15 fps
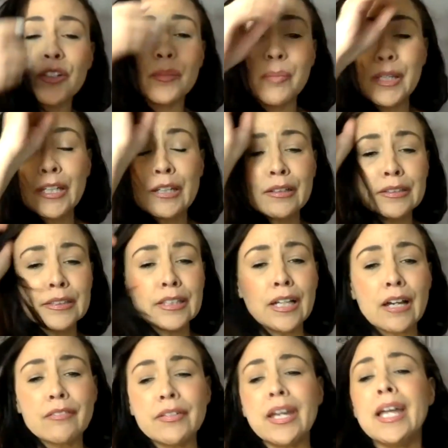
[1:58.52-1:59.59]
to be guilty
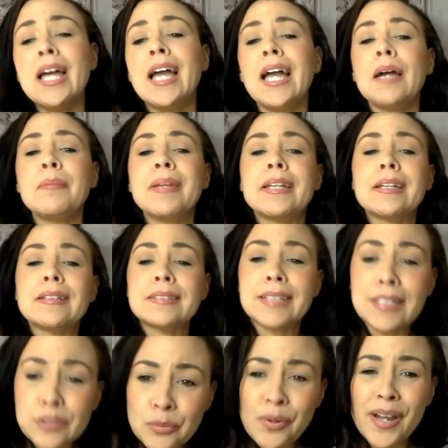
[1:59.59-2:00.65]
of it, because
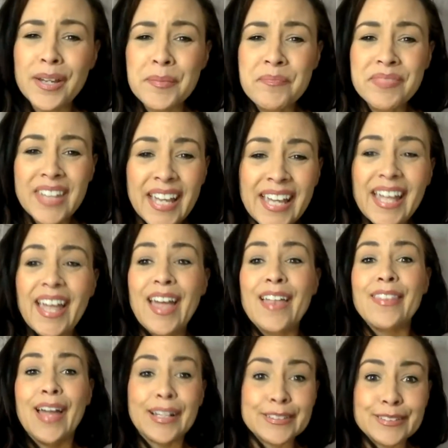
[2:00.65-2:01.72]
guess what?
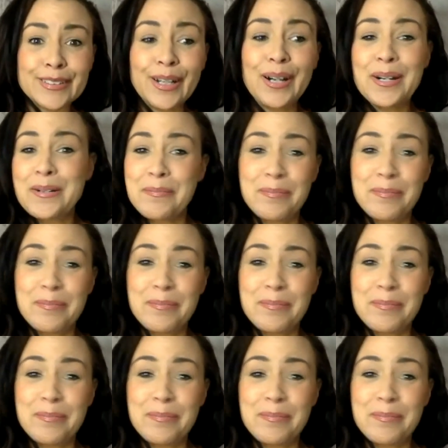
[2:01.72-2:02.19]
That's our